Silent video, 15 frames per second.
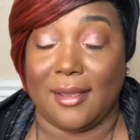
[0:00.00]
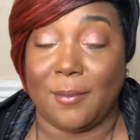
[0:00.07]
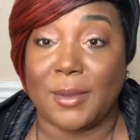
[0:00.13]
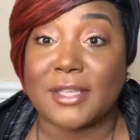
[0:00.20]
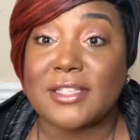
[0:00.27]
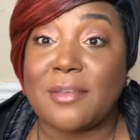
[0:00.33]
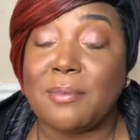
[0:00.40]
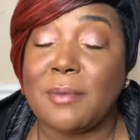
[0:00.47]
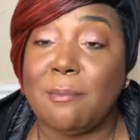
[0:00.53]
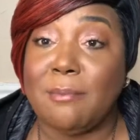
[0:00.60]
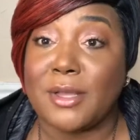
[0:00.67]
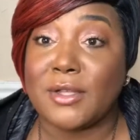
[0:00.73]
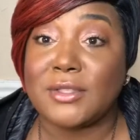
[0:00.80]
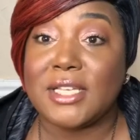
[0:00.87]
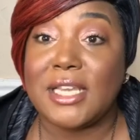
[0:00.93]
because I've been
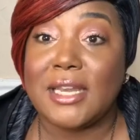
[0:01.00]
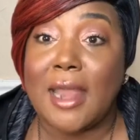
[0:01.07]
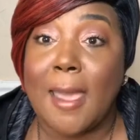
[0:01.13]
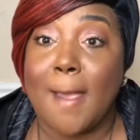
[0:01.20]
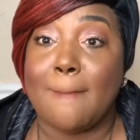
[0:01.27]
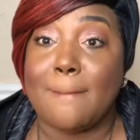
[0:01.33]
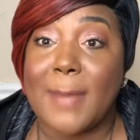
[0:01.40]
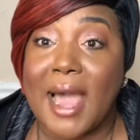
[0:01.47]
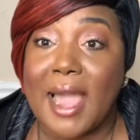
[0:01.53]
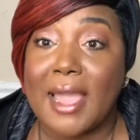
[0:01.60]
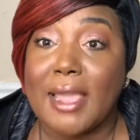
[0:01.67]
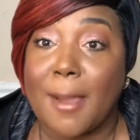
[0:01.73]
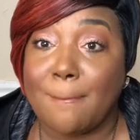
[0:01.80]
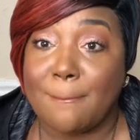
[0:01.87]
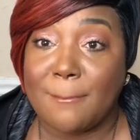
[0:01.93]
building
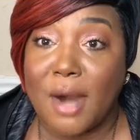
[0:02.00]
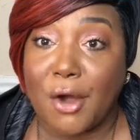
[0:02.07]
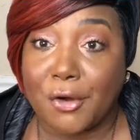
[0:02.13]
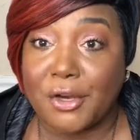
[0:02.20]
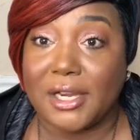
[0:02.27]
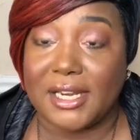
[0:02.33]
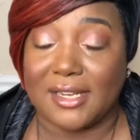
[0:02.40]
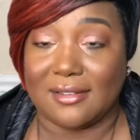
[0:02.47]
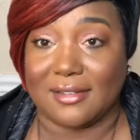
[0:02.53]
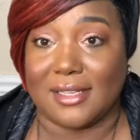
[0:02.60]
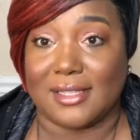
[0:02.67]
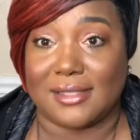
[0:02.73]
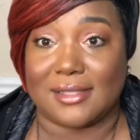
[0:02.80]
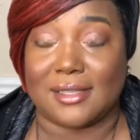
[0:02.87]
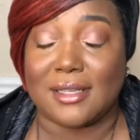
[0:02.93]
my marketing
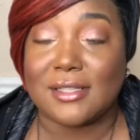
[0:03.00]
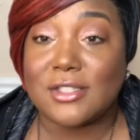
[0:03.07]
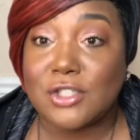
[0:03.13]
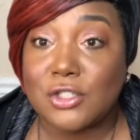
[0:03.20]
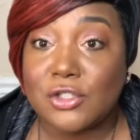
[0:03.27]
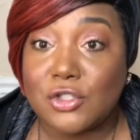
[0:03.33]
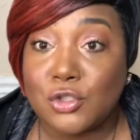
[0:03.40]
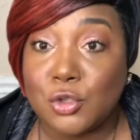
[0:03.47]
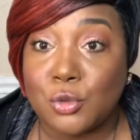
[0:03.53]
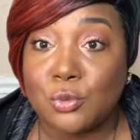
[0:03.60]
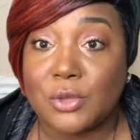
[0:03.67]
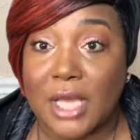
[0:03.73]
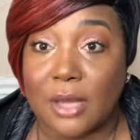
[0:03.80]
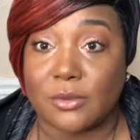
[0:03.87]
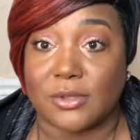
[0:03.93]
list since two
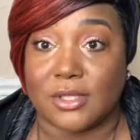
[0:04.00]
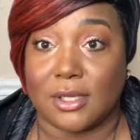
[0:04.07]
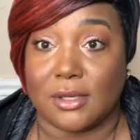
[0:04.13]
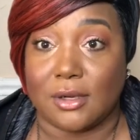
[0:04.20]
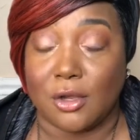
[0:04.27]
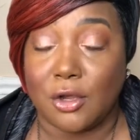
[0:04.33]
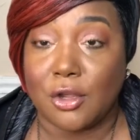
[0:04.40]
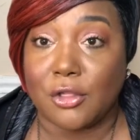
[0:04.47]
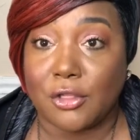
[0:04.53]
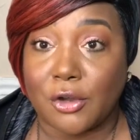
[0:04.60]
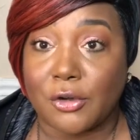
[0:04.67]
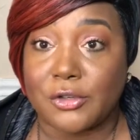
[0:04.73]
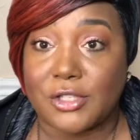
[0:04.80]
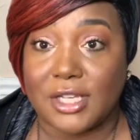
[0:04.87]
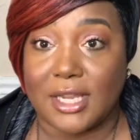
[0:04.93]
thousand
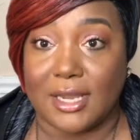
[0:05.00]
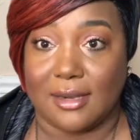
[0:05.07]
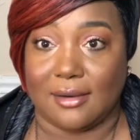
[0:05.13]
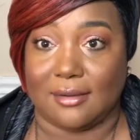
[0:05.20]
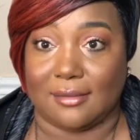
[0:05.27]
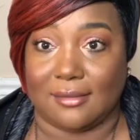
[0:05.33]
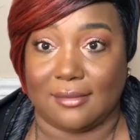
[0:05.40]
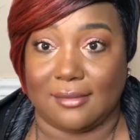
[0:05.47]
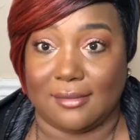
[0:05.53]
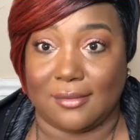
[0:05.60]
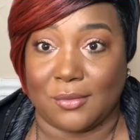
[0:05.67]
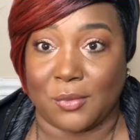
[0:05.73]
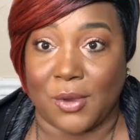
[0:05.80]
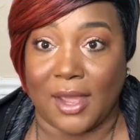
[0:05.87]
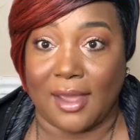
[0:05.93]
thirteen.
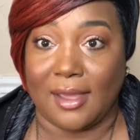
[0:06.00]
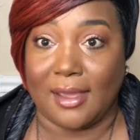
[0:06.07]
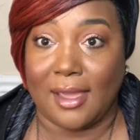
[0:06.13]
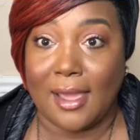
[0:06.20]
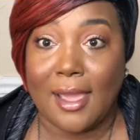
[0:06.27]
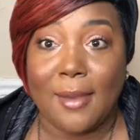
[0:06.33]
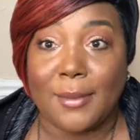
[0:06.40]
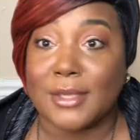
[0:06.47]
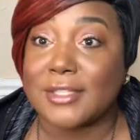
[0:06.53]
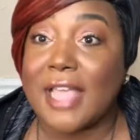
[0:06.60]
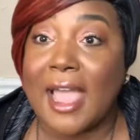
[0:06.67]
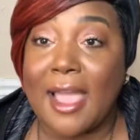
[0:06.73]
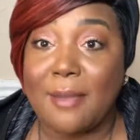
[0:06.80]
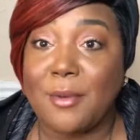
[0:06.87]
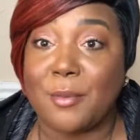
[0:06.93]
Okay. Because
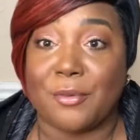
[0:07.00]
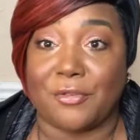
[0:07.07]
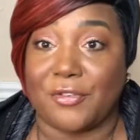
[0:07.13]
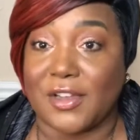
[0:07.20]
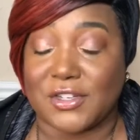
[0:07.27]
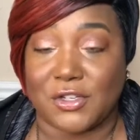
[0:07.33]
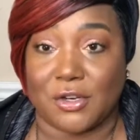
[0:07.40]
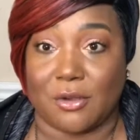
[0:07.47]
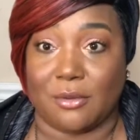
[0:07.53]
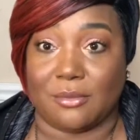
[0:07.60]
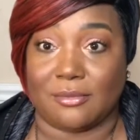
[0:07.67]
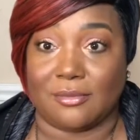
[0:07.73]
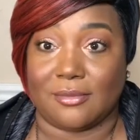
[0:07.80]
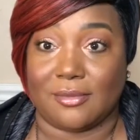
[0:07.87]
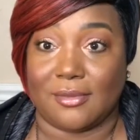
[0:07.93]
I'm a professional.
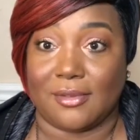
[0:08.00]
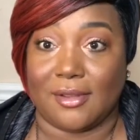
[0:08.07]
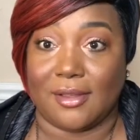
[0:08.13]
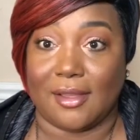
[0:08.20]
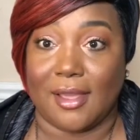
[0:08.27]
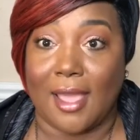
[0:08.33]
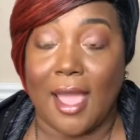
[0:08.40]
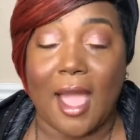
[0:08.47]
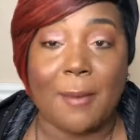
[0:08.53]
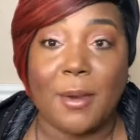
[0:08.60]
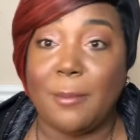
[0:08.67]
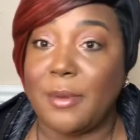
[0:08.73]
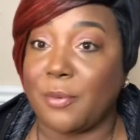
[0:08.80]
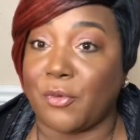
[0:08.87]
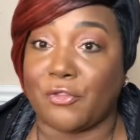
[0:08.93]
I'm
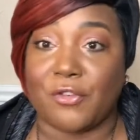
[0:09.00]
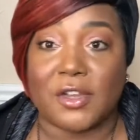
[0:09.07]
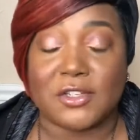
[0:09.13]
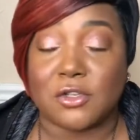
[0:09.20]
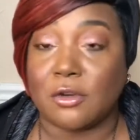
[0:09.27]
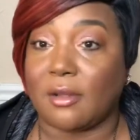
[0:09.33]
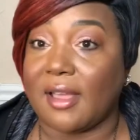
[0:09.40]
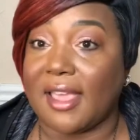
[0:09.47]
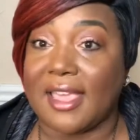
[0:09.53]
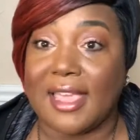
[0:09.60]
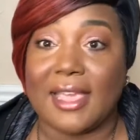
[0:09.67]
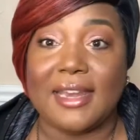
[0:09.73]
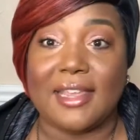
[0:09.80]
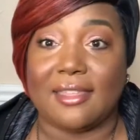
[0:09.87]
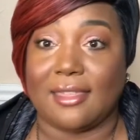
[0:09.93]
going to be professional at
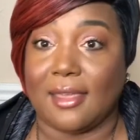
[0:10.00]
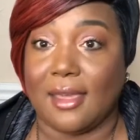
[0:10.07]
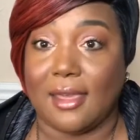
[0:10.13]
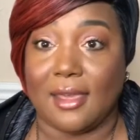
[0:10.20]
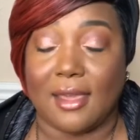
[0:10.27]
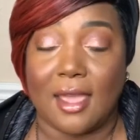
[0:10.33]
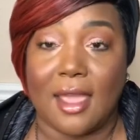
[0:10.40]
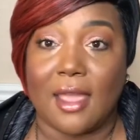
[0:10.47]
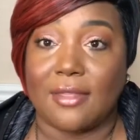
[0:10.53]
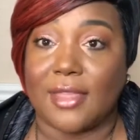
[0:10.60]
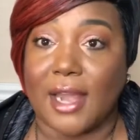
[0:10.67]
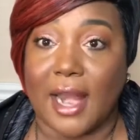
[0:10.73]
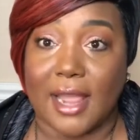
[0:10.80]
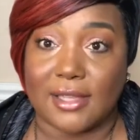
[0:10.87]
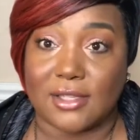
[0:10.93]
anything
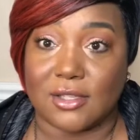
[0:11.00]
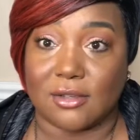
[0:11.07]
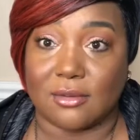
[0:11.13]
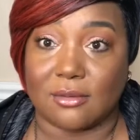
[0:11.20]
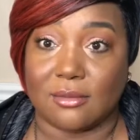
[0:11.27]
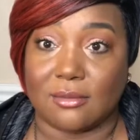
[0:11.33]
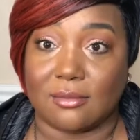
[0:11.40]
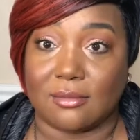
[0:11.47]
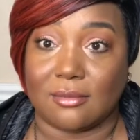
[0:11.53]
that I do,